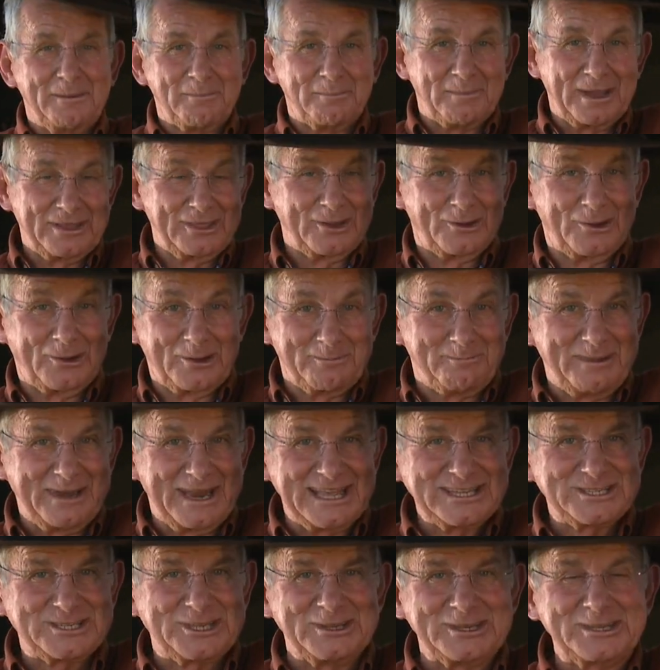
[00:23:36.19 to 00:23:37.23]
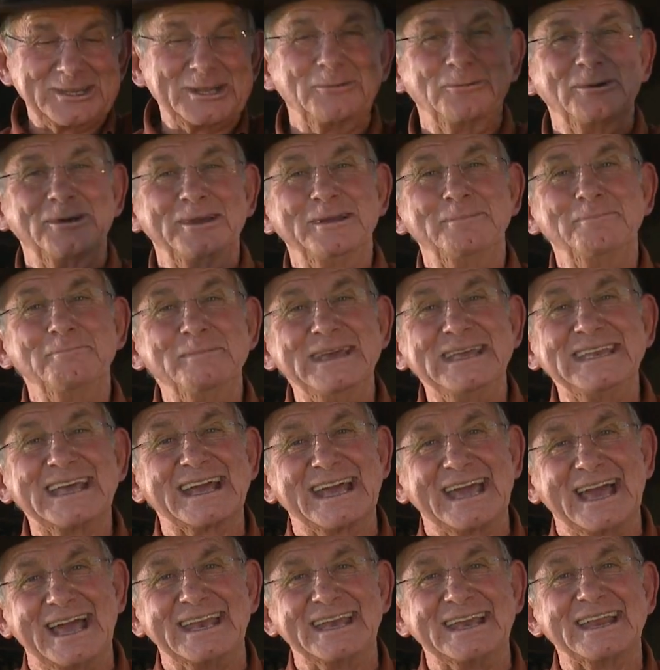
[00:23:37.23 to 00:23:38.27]
May the Lord bless you until we meet
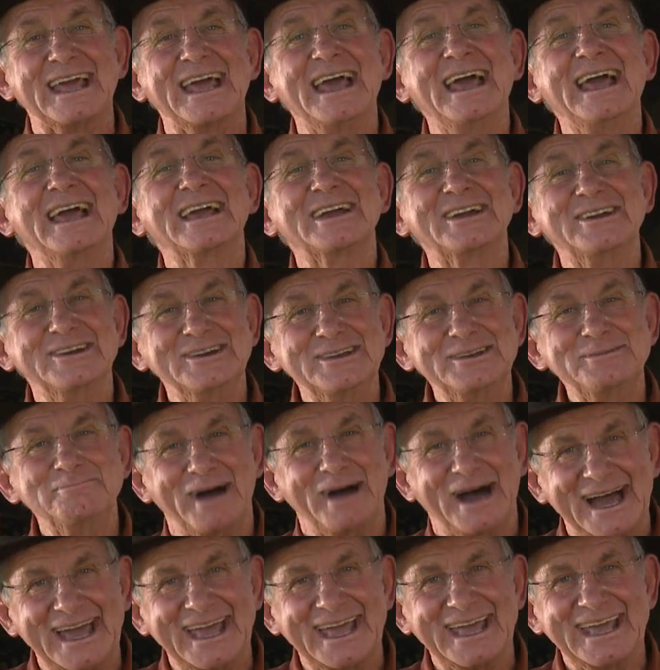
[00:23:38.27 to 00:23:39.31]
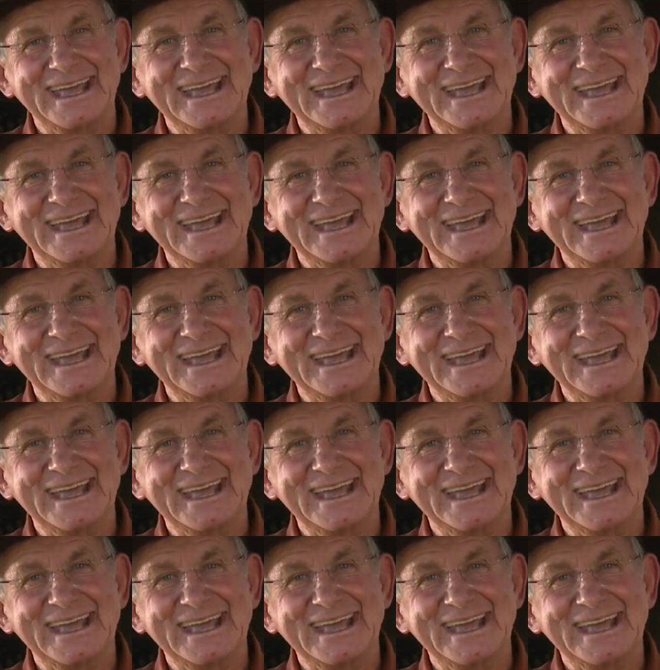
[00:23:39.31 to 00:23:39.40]
again. Goodbye.